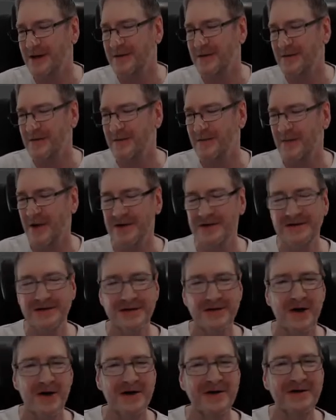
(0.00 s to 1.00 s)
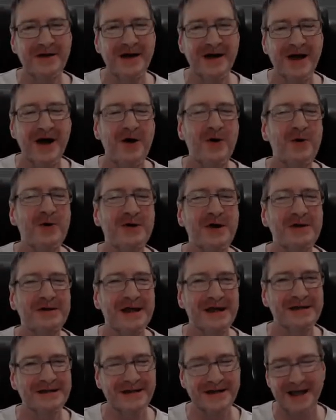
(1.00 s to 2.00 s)
yeah, I'm sorry,
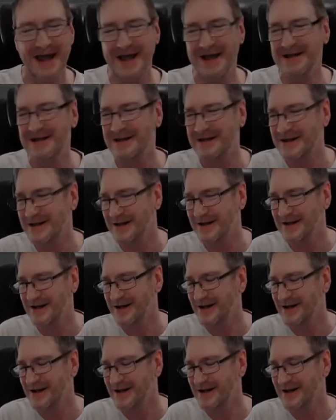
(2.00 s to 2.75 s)
Autodesk gets.